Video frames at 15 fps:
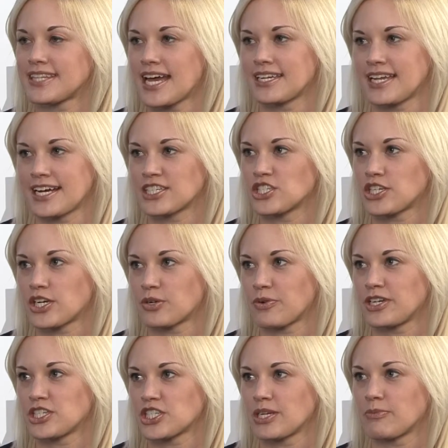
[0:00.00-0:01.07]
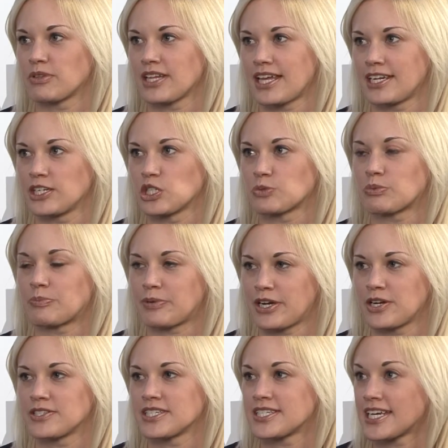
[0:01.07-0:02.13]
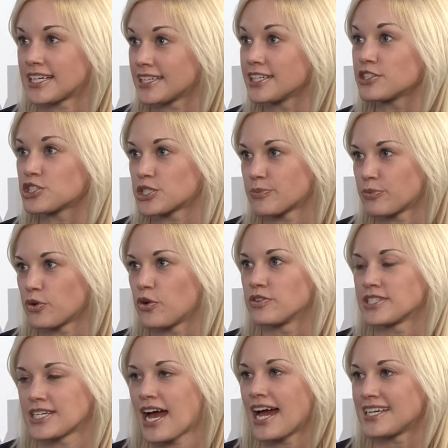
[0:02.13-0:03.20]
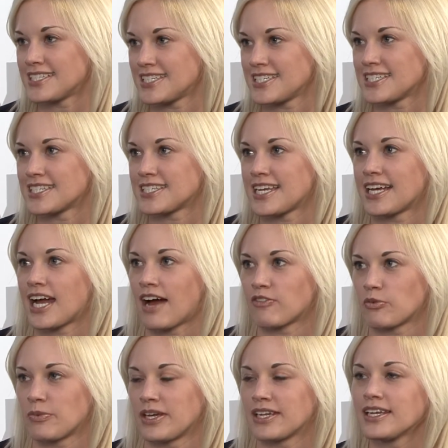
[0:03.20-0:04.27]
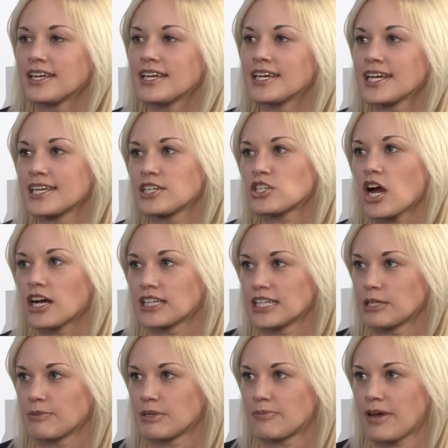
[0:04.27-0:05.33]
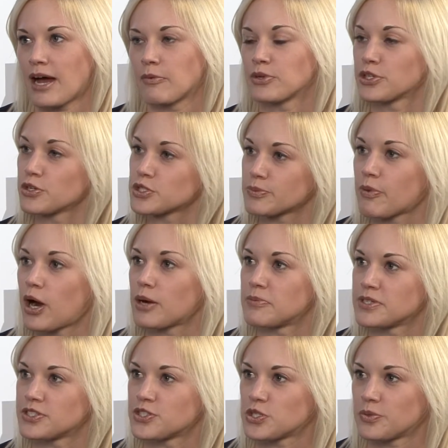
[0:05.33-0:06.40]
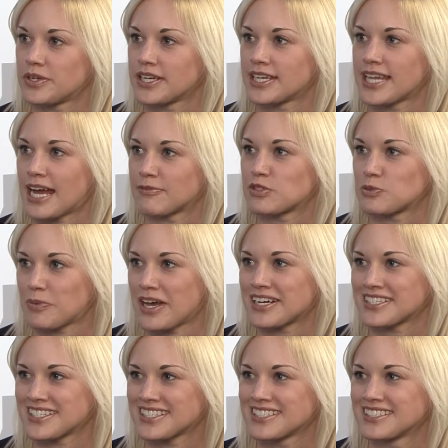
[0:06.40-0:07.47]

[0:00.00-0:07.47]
that next generation of millennials prepared to take leadership roles in IT and state government. Can you talk a little bit about what your department's doing in that respect?